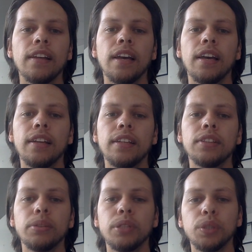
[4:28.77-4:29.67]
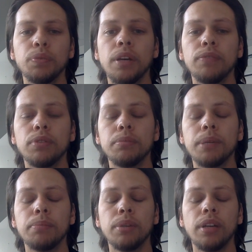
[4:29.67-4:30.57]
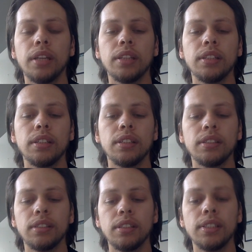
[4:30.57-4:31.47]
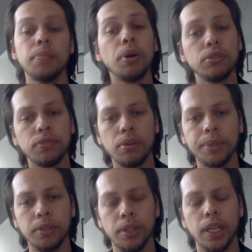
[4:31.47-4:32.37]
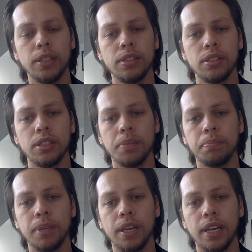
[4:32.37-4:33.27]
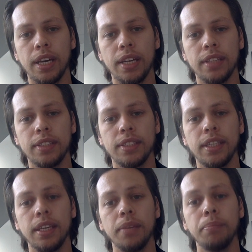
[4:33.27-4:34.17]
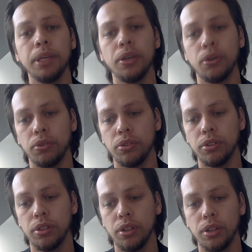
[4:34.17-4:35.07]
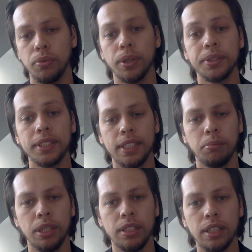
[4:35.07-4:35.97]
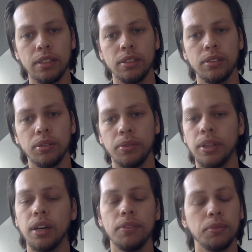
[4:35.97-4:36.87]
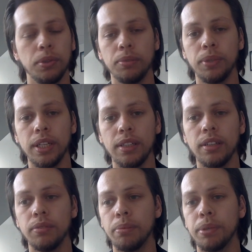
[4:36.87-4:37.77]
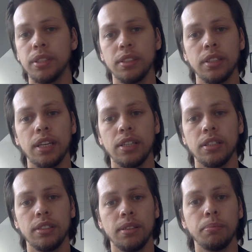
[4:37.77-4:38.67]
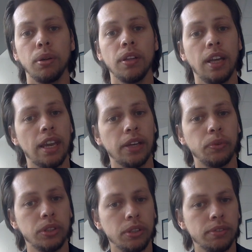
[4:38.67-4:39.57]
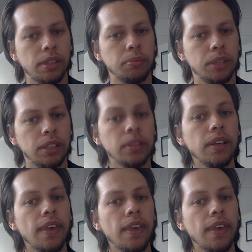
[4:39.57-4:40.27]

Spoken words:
And intuition, we have to remember that is about forming relationship and seeing beyond what is immediate. So we come with weird representation, symbolic language of something.